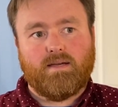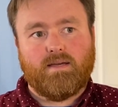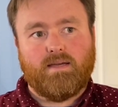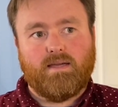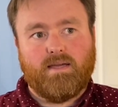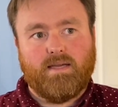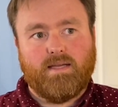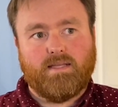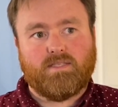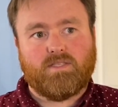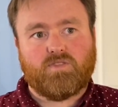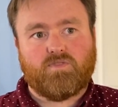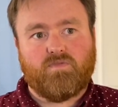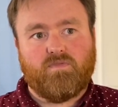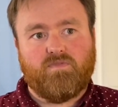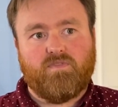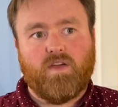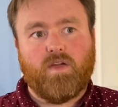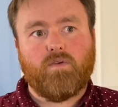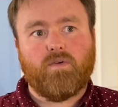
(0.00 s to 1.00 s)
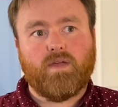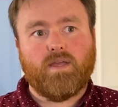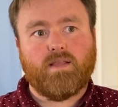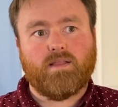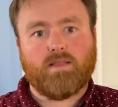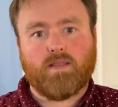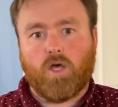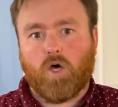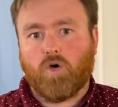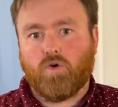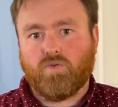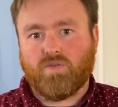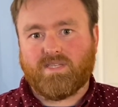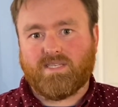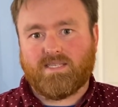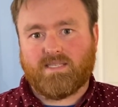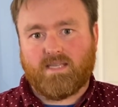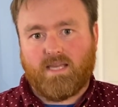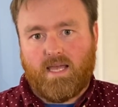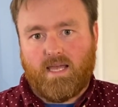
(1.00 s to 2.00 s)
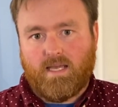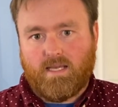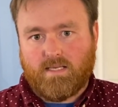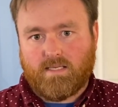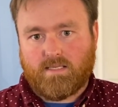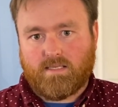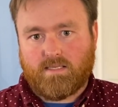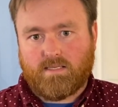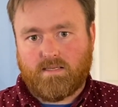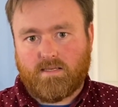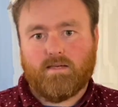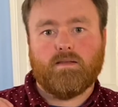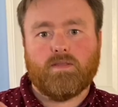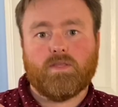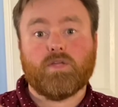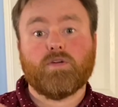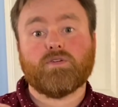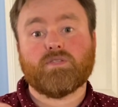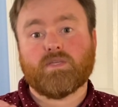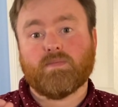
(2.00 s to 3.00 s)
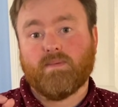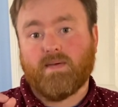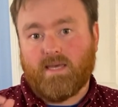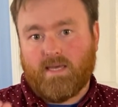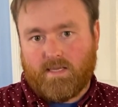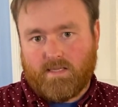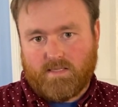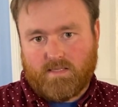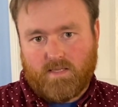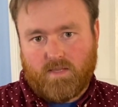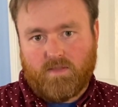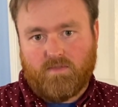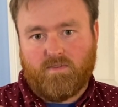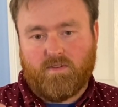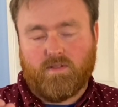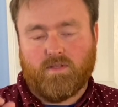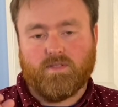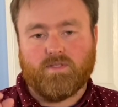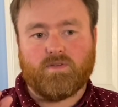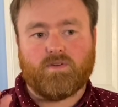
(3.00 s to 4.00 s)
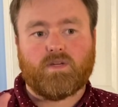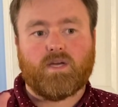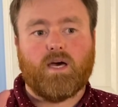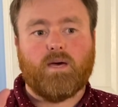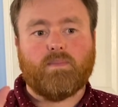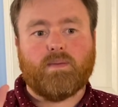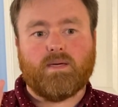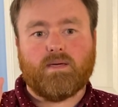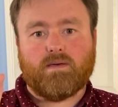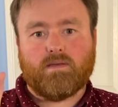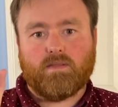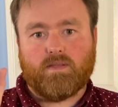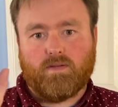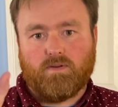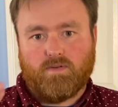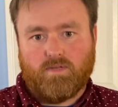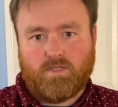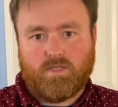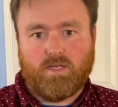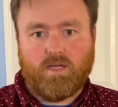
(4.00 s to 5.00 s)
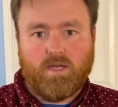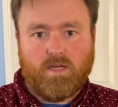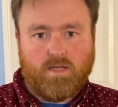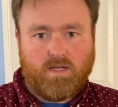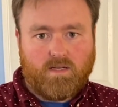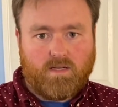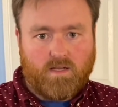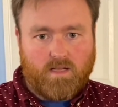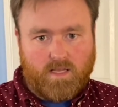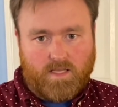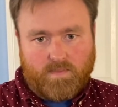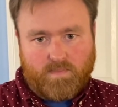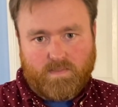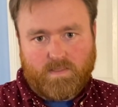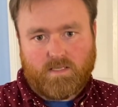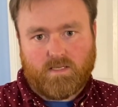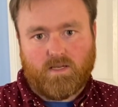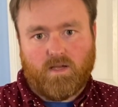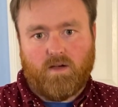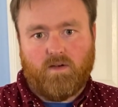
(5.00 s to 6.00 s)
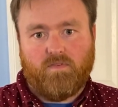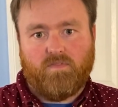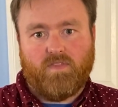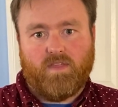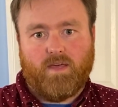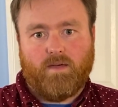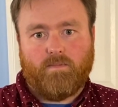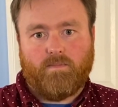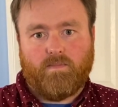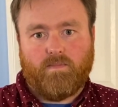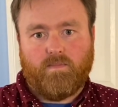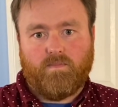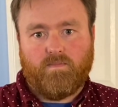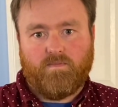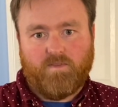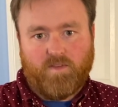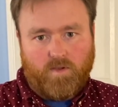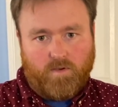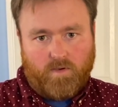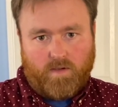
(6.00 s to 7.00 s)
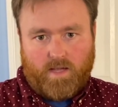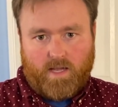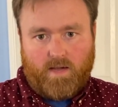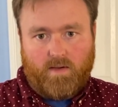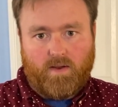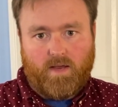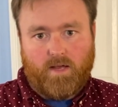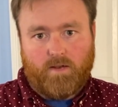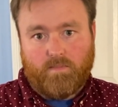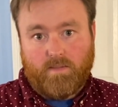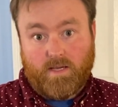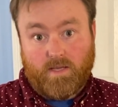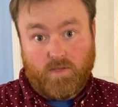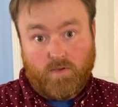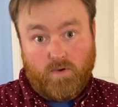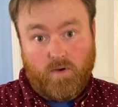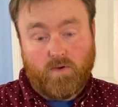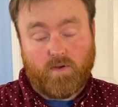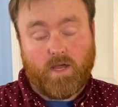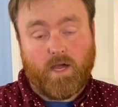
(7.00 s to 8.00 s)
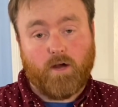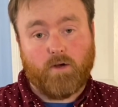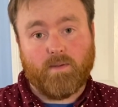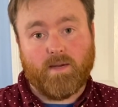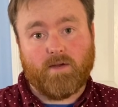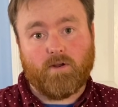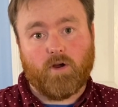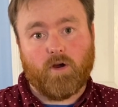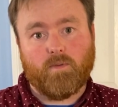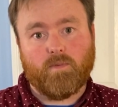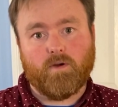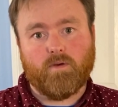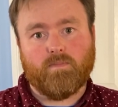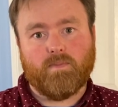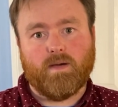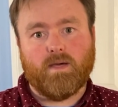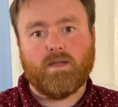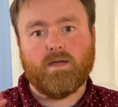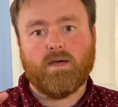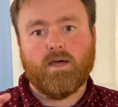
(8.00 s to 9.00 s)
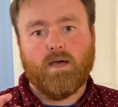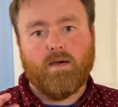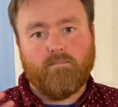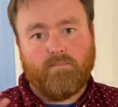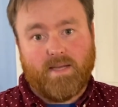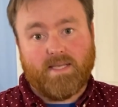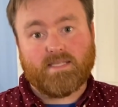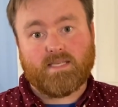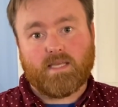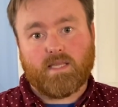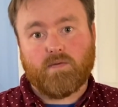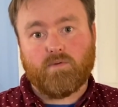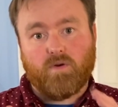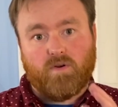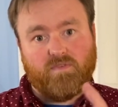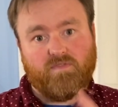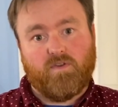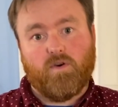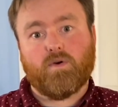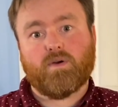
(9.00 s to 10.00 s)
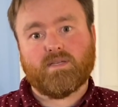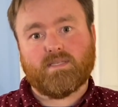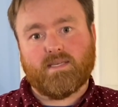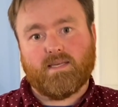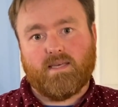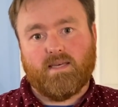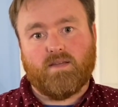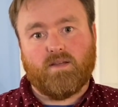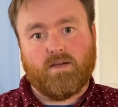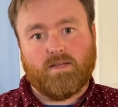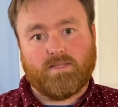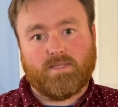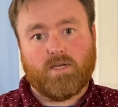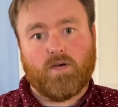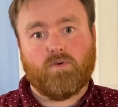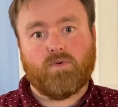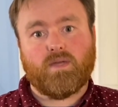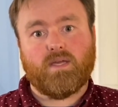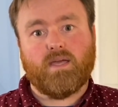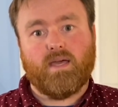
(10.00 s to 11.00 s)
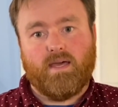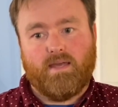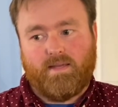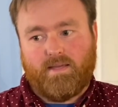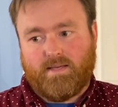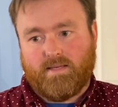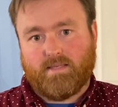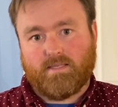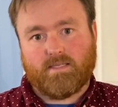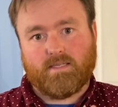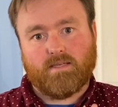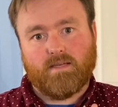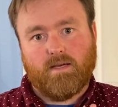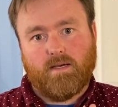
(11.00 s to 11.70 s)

it's very low stakes. There's some hints that the villains are coming. There's clips of them figuring out how to make their own Iron Man armor, but basically we're focusing in on Tony and his